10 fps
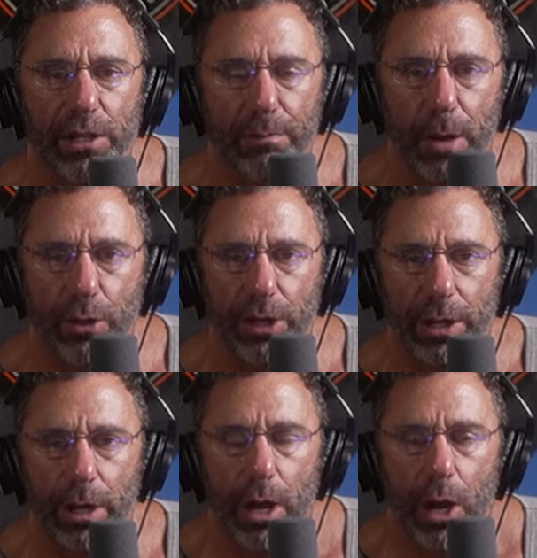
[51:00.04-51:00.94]
of
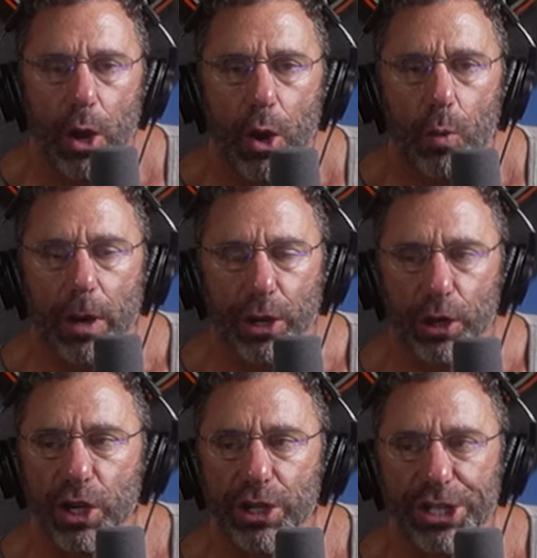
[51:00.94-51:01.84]
motion where your
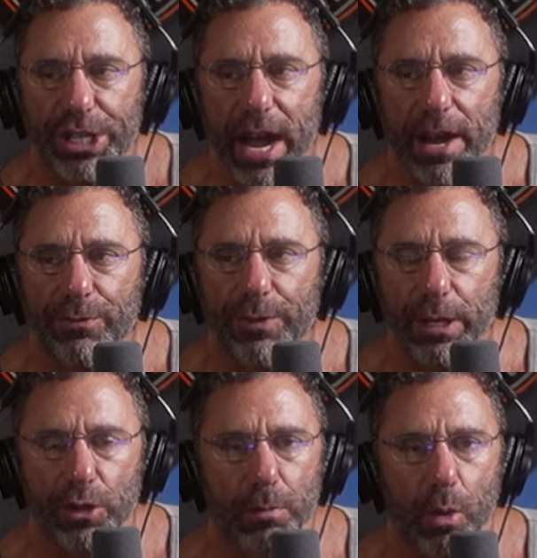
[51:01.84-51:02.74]
good side
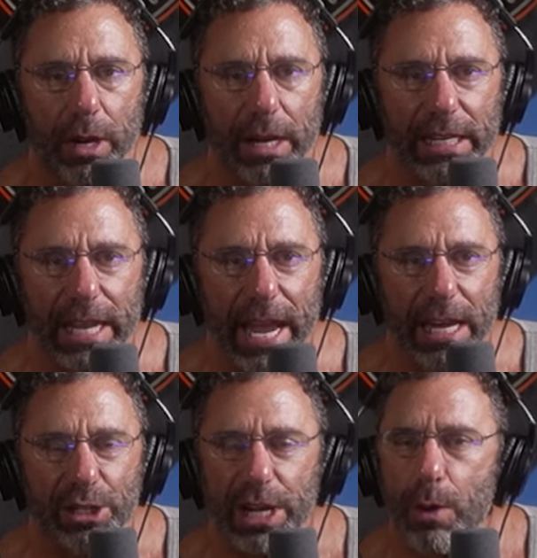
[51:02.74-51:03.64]
feels more
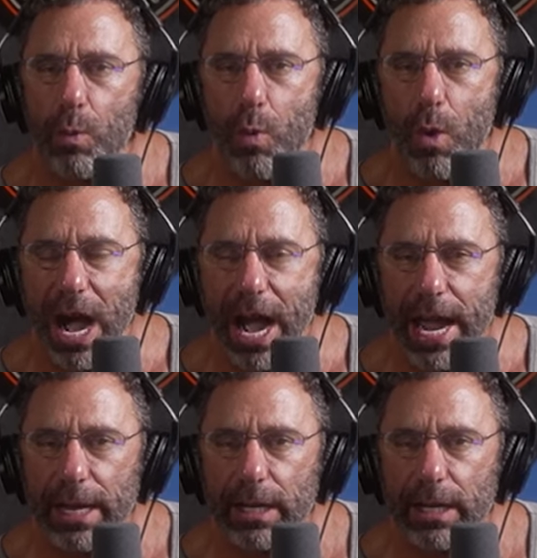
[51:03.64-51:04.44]
engaged and why.